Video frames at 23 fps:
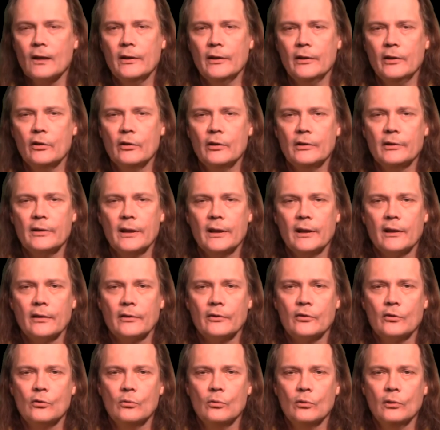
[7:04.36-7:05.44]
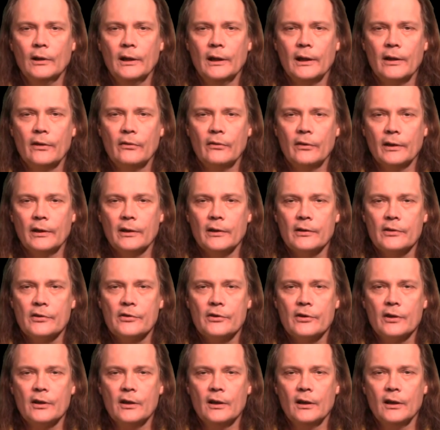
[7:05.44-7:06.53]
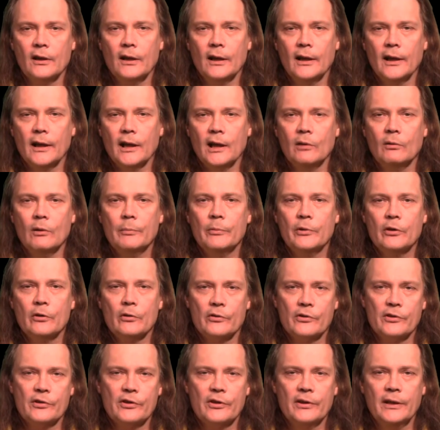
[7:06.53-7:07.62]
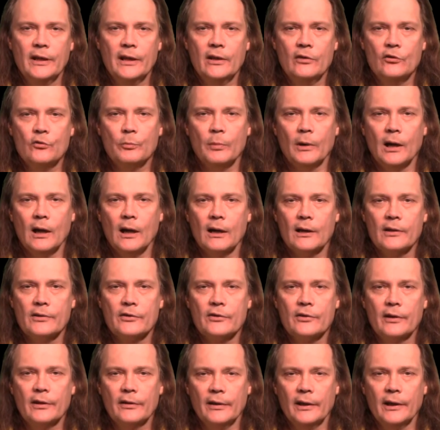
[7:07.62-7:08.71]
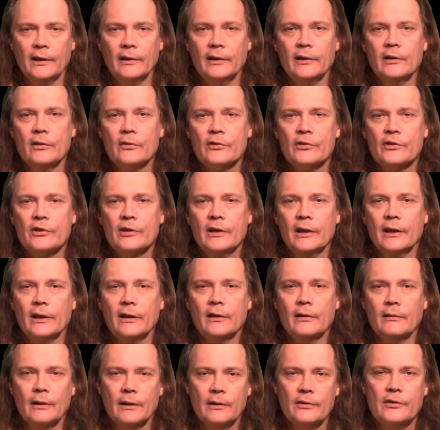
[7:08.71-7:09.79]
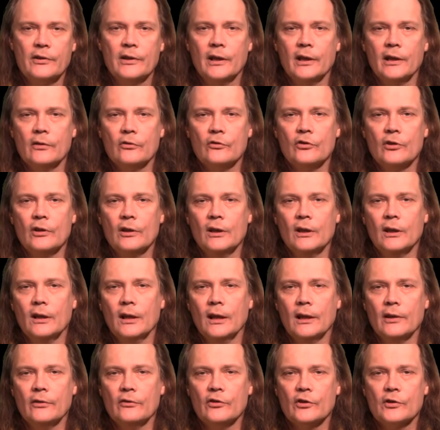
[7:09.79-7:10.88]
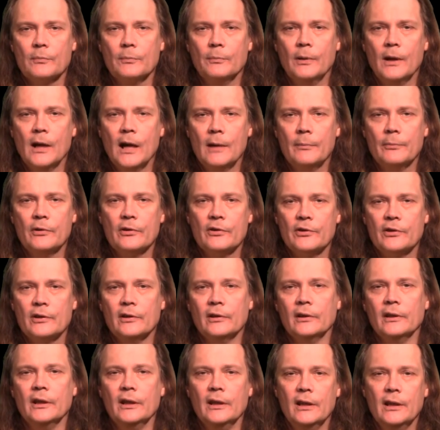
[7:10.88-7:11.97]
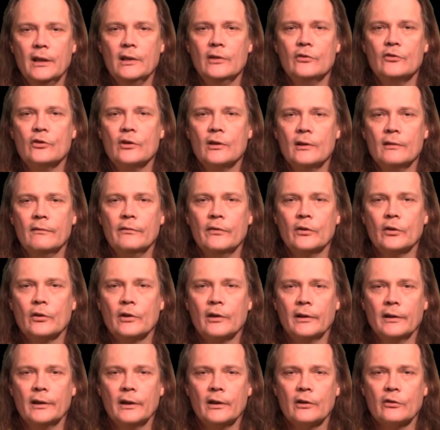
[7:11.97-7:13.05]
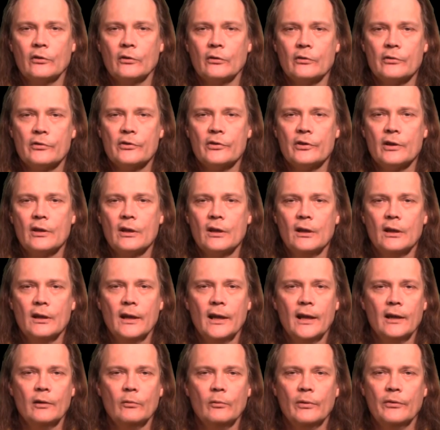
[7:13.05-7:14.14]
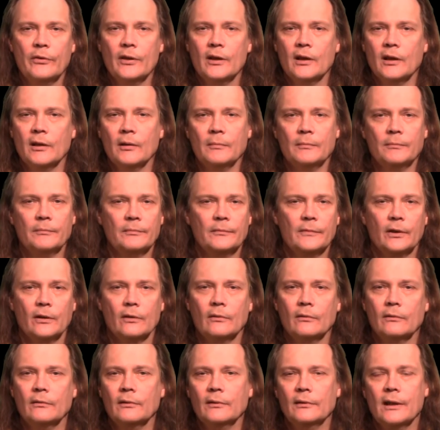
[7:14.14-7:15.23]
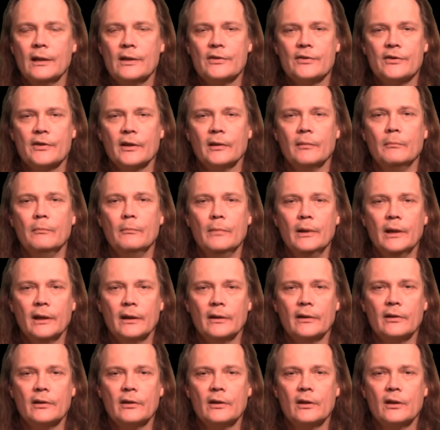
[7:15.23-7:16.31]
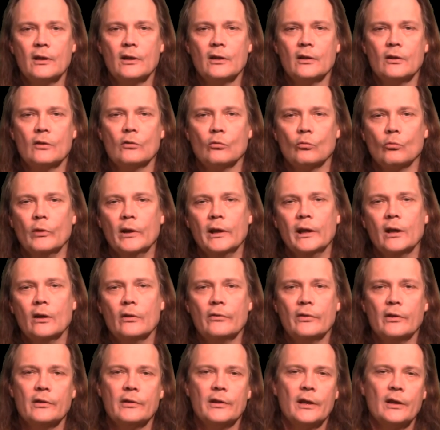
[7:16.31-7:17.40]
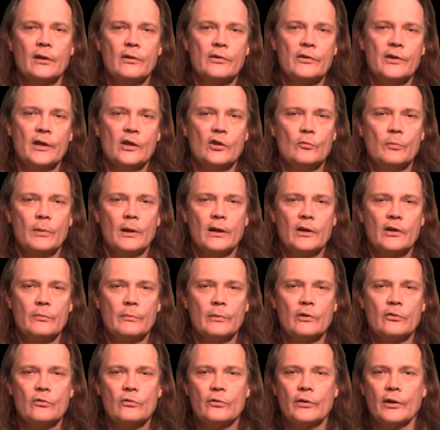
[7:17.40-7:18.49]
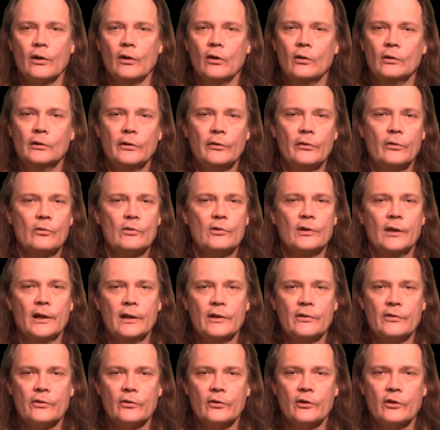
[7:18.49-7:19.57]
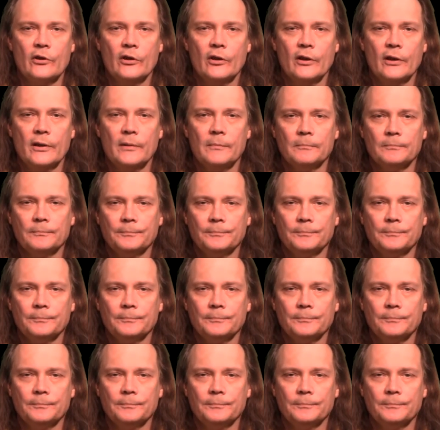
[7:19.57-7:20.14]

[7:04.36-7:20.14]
you can take a tool like this and go up to your stage box at the end of your snake on stage and just pop this into each of your connectors and within a you know less than a minute ring out the entire stage box make sure that all of those lines are good